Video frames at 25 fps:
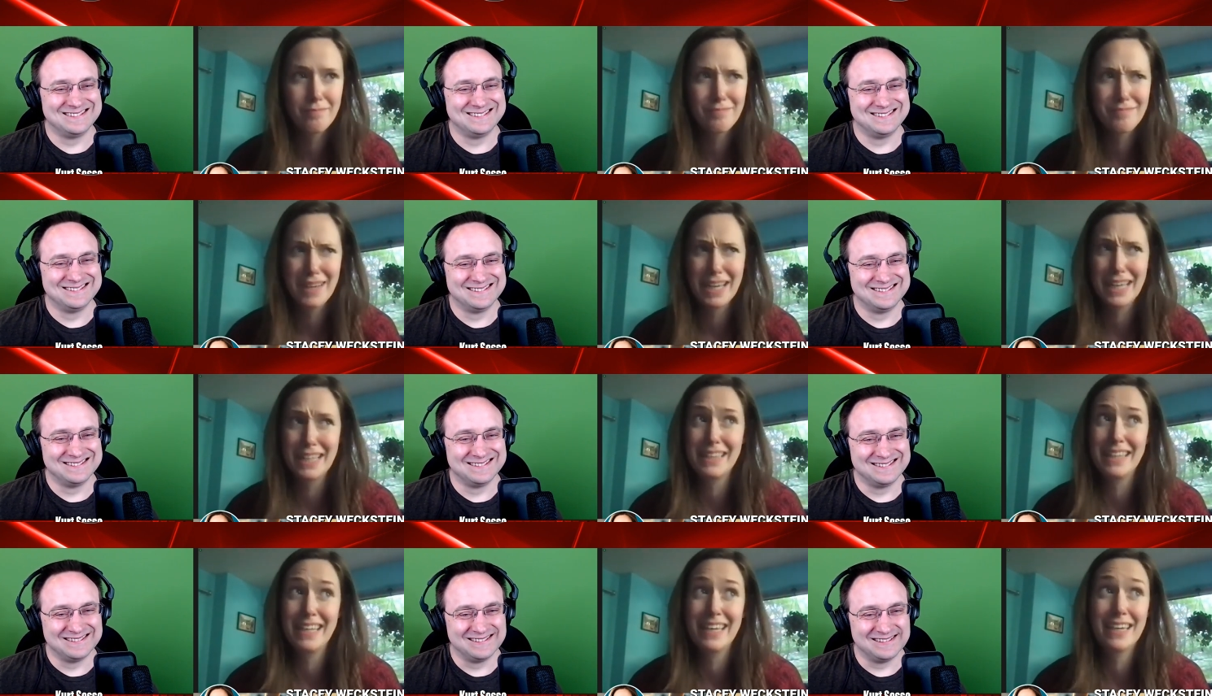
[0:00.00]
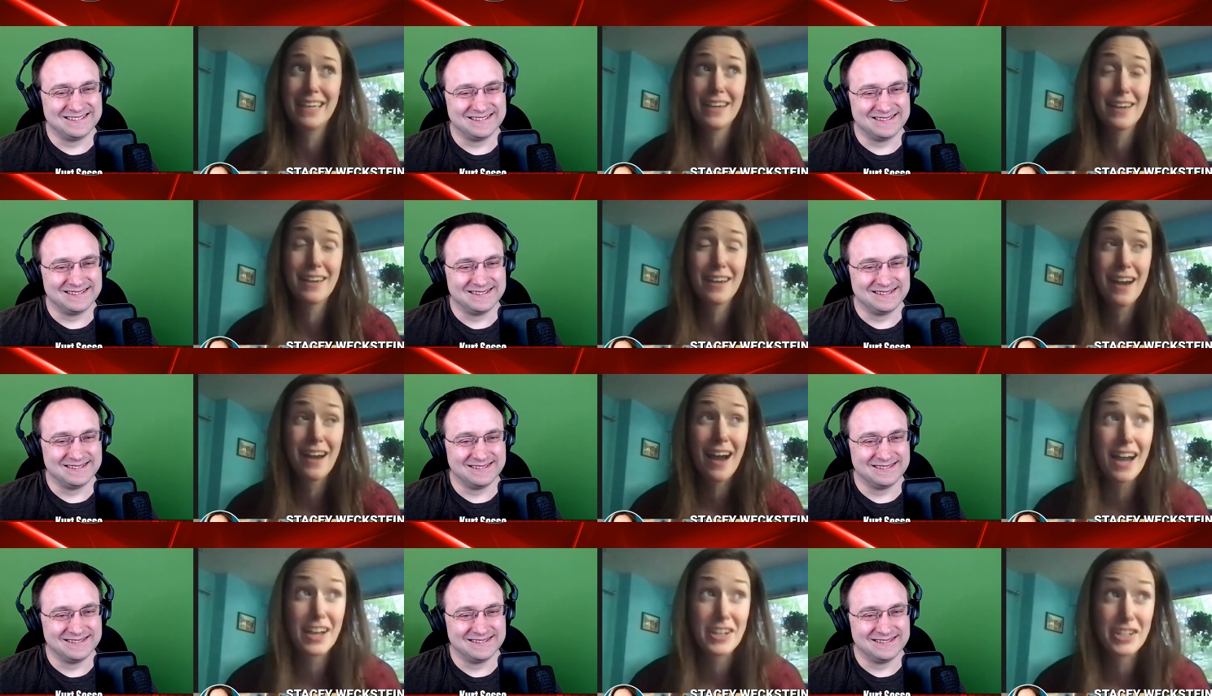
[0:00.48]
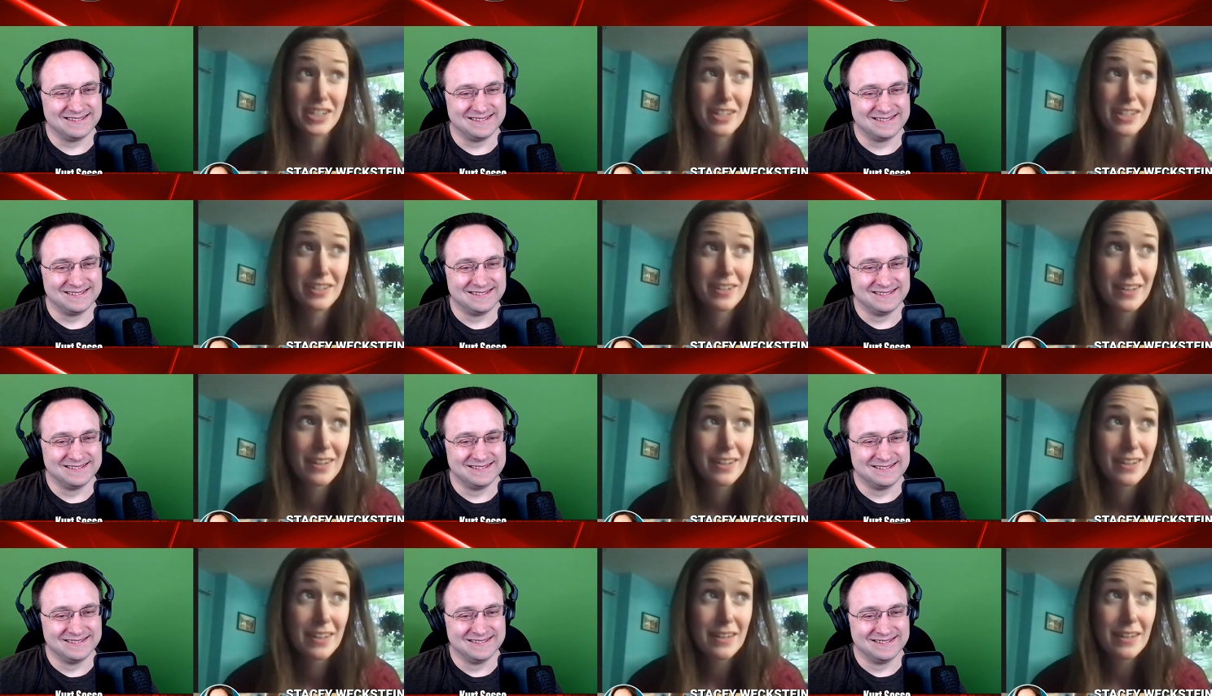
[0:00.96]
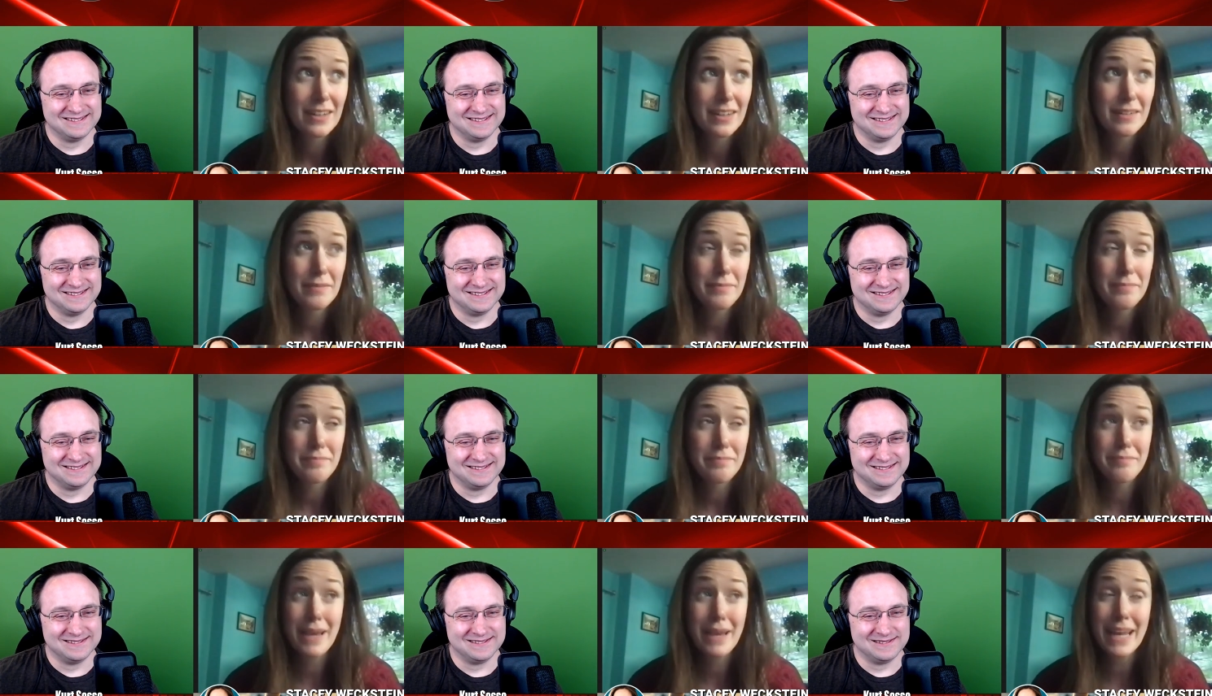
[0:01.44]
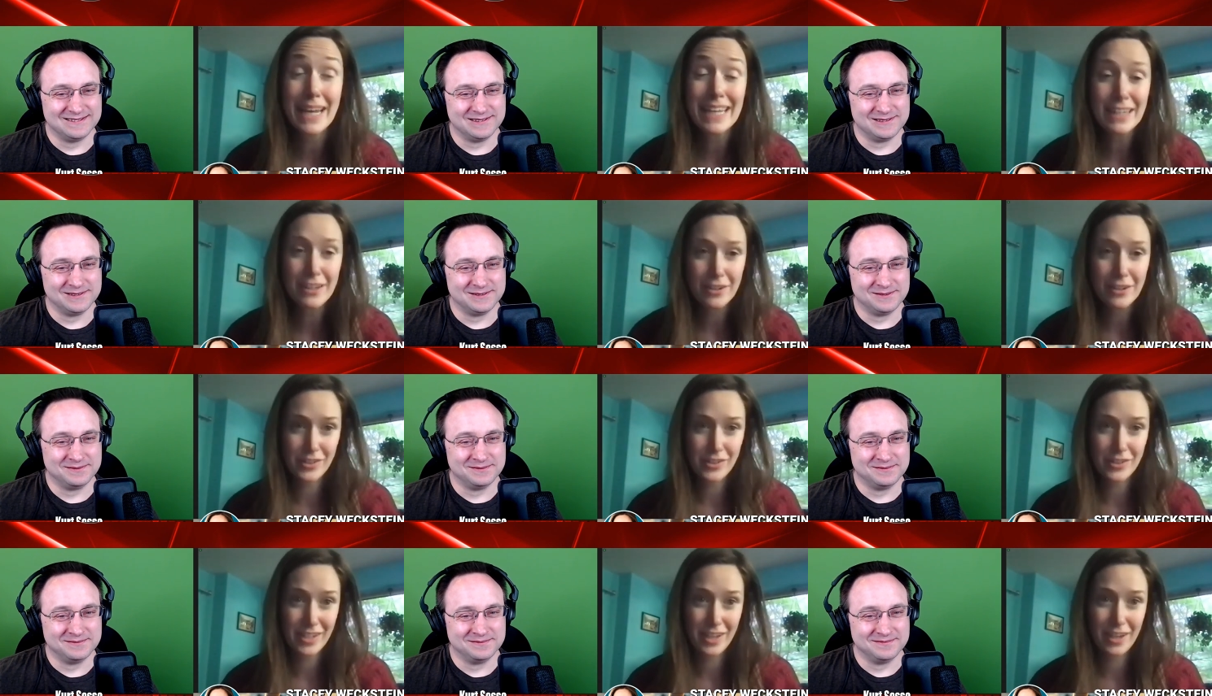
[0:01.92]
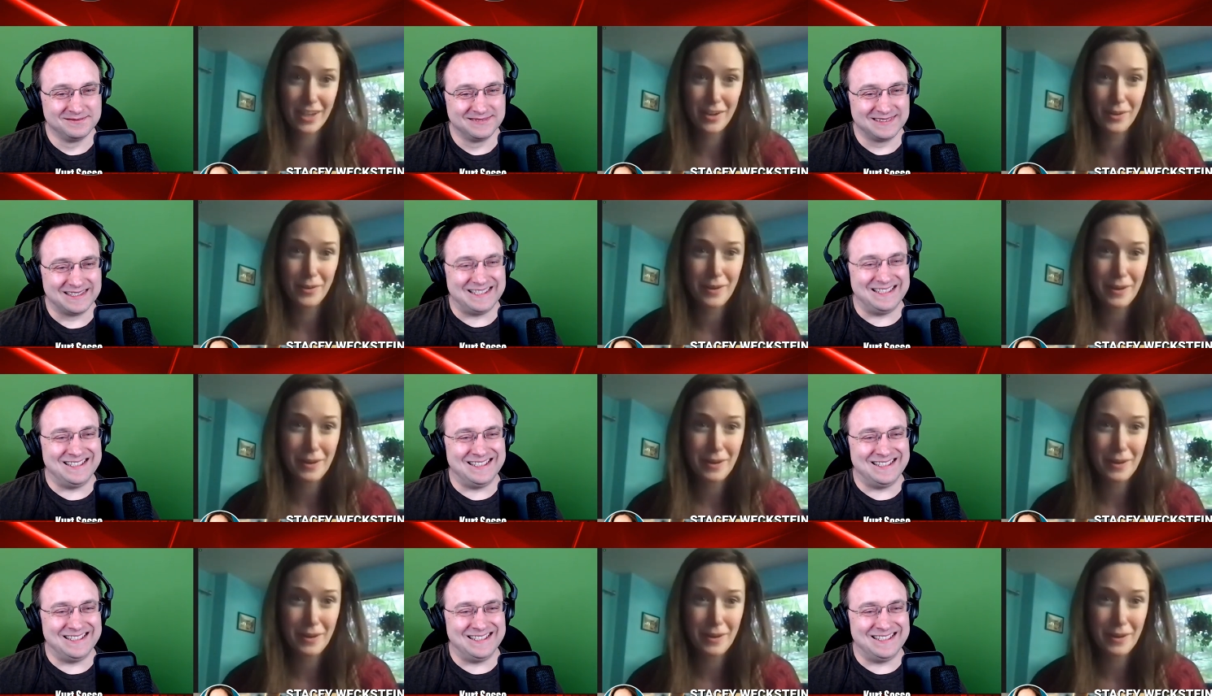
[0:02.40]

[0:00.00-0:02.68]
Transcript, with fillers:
Speaker 1: I think, gosh, many years ago.